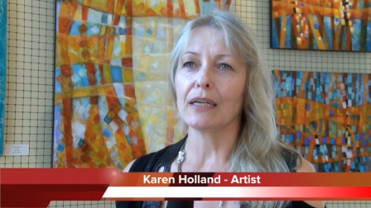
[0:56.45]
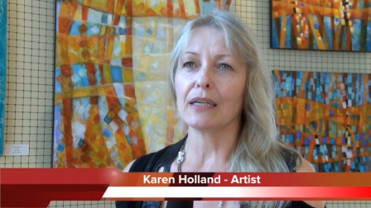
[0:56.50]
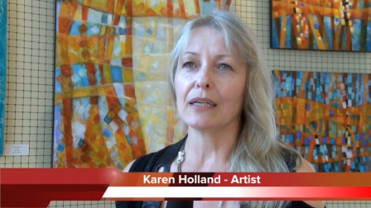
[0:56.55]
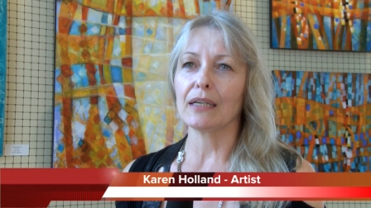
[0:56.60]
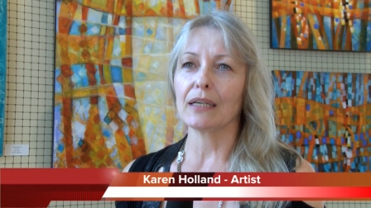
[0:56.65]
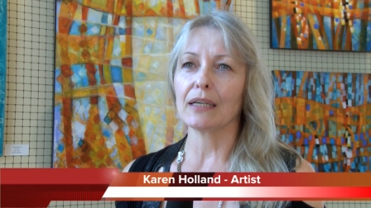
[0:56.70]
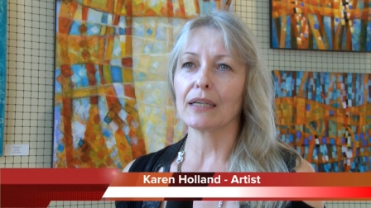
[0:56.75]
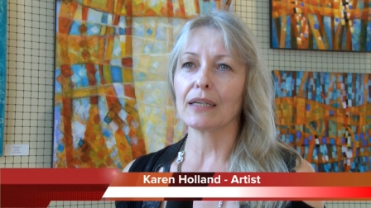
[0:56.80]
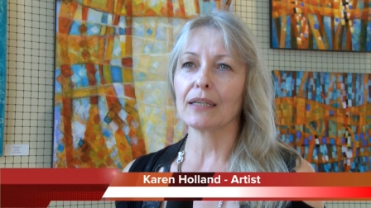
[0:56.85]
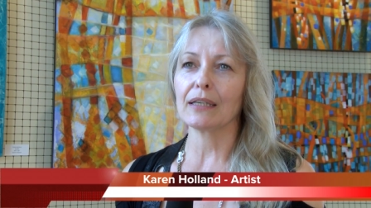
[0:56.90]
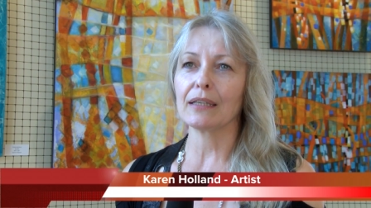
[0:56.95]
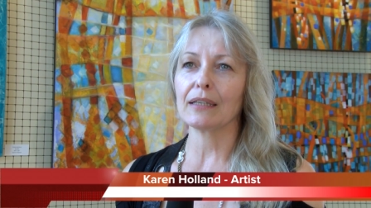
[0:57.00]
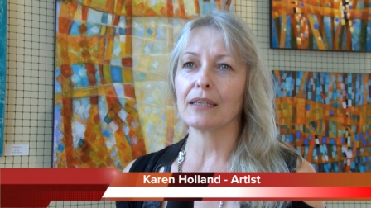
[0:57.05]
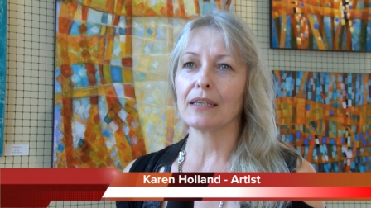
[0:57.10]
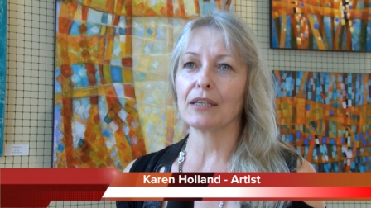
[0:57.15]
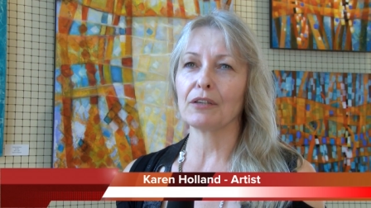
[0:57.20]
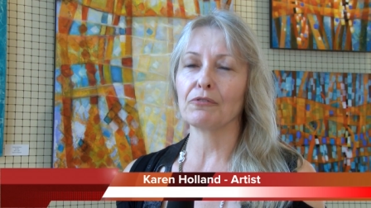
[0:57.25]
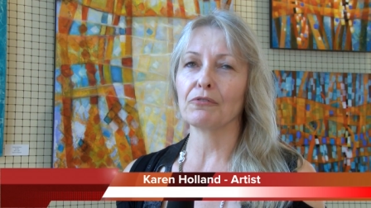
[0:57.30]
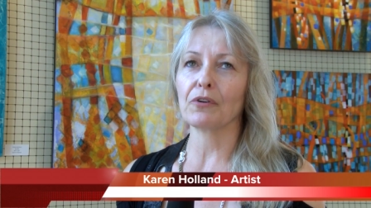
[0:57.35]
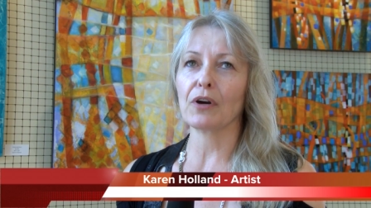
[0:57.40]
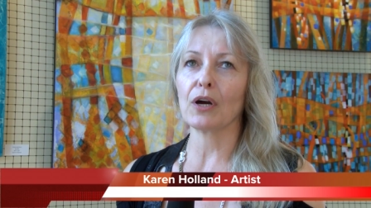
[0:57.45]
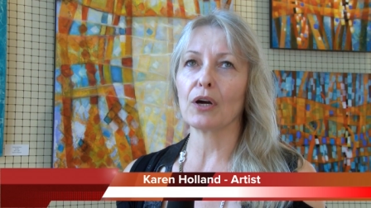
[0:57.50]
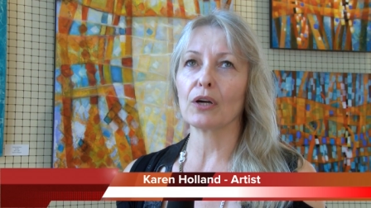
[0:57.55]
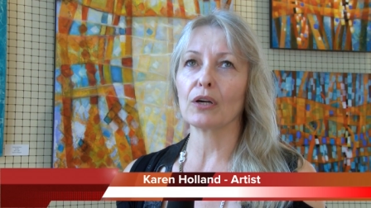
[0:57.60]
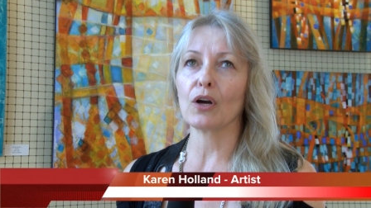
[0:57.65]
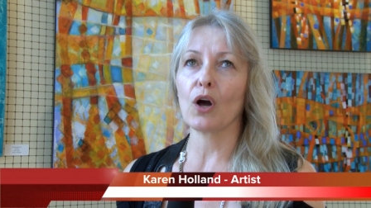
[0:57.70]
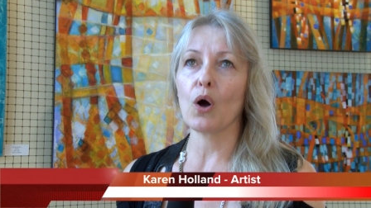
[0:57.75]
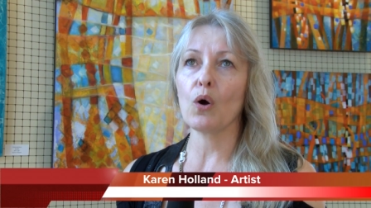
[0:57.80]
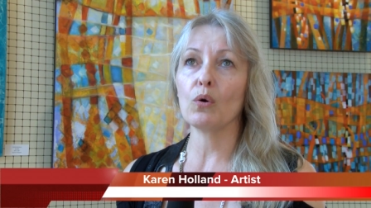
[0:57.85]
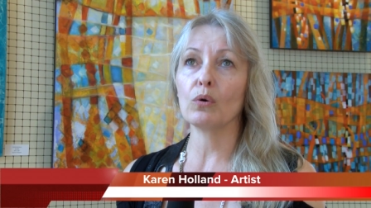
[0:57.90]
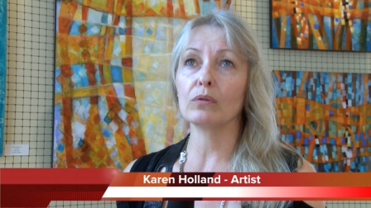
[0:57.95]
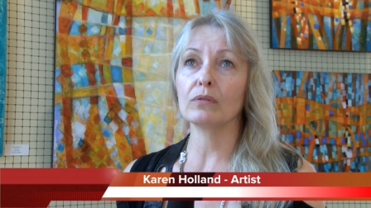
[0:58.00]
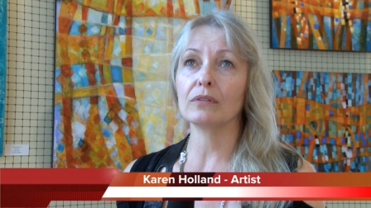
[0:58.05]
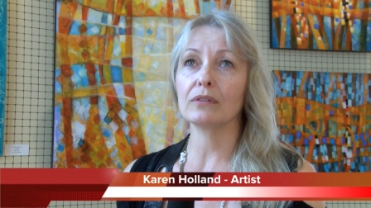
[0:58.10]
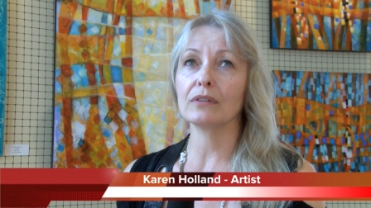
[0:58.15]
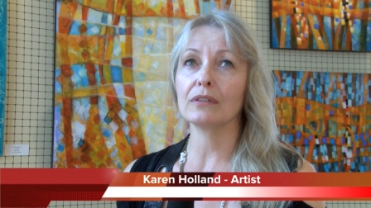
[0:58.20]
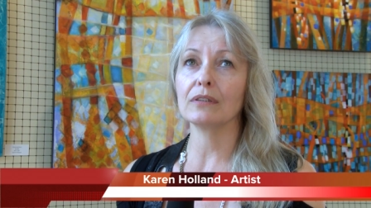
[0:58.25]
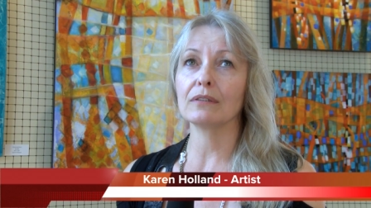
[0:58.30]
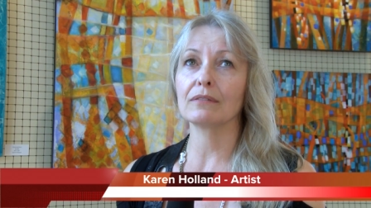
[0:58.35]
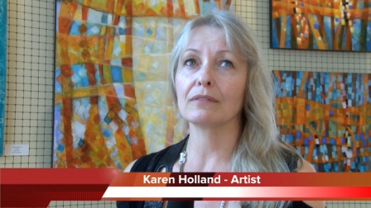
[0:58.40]
uh, kind of our
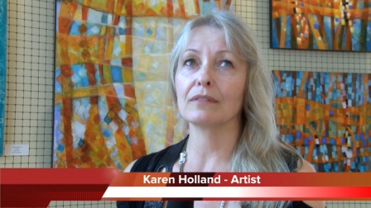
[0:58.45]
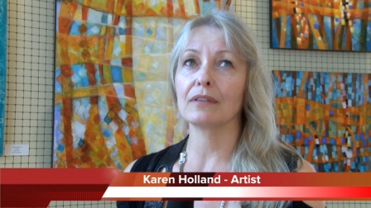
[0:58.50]
own